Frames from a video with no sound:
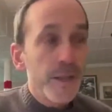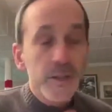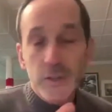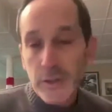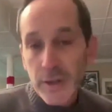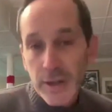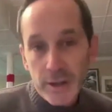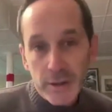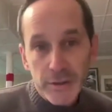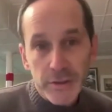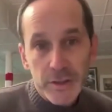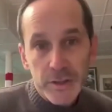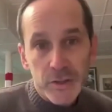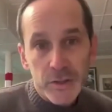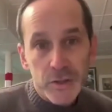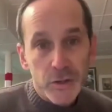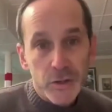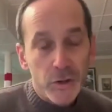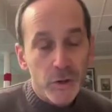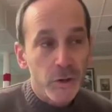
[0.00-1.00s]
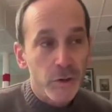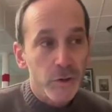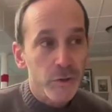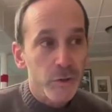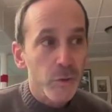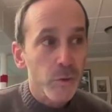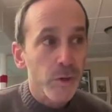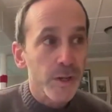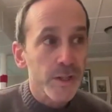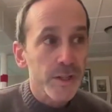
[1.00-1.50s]
mental health
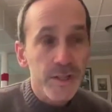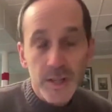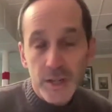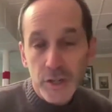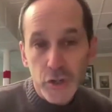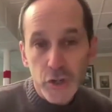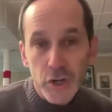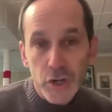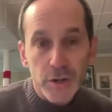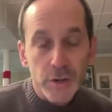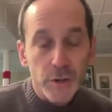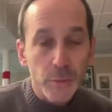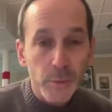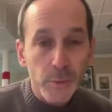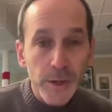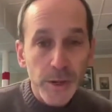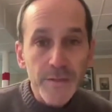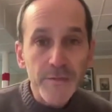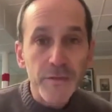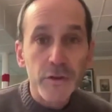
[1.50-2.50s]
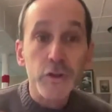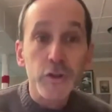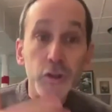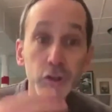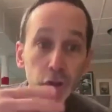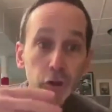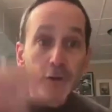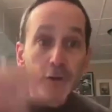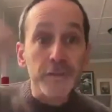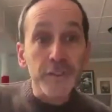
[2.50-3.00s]
concerns or addiction or whatever
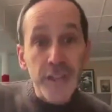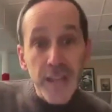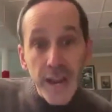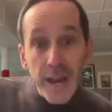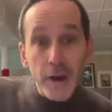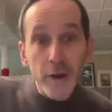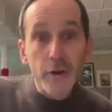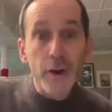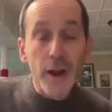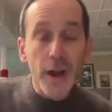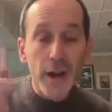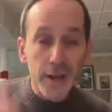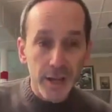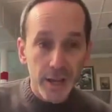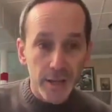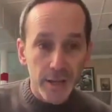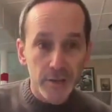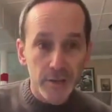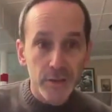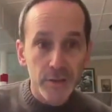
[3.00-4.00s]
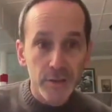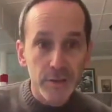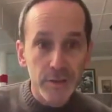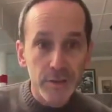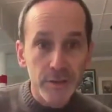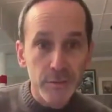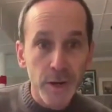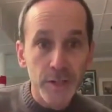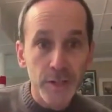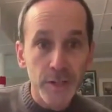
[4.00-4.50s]
deserve care, not
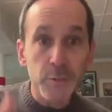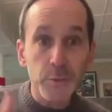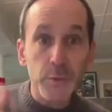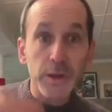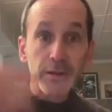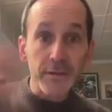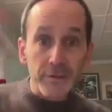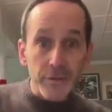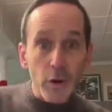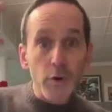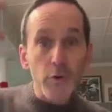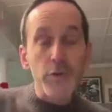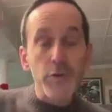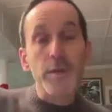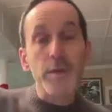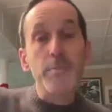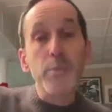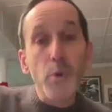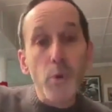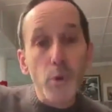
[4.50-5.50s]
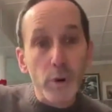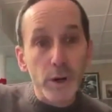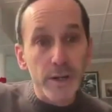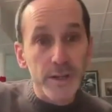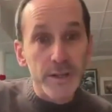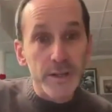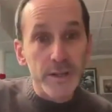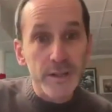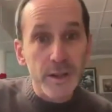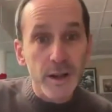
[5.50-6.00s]
cages, right? So we invoke the
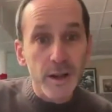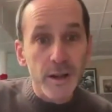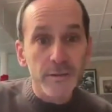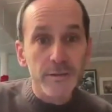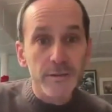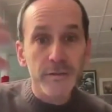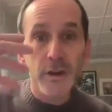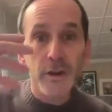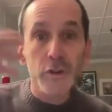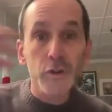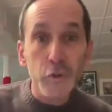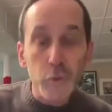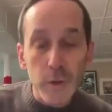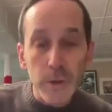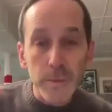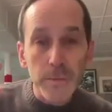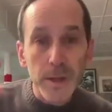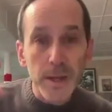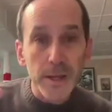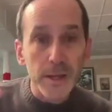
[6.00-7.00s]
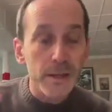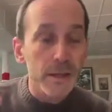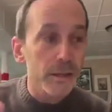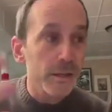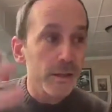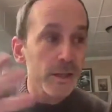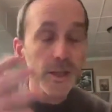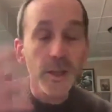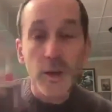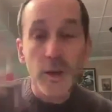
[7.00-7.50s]
importance of a treatment
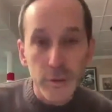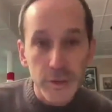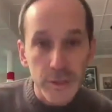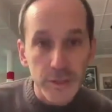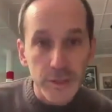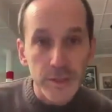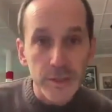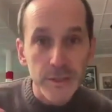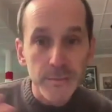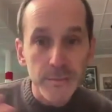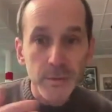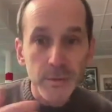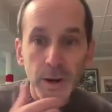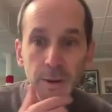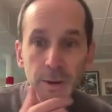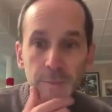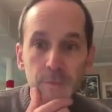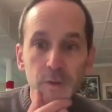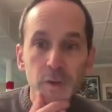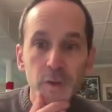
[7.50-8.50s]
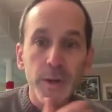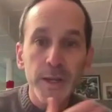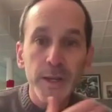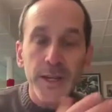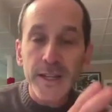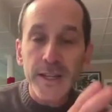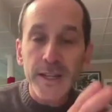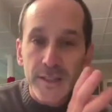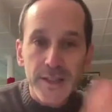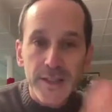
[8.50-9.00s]
ecosystem, right? So
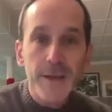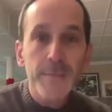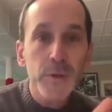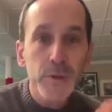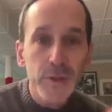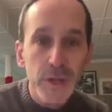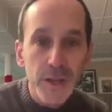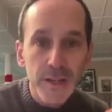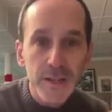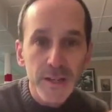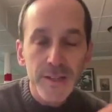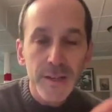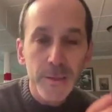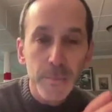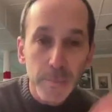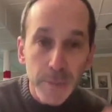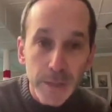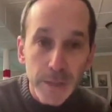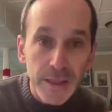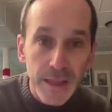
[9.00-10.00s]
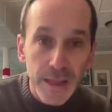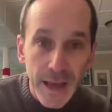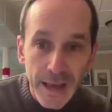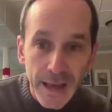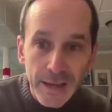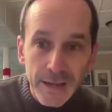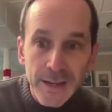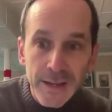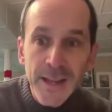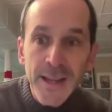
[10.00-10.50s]
it can simultaneously be
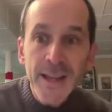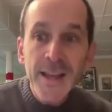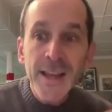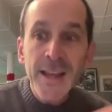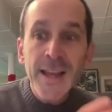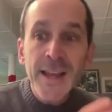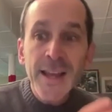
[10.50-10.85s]
that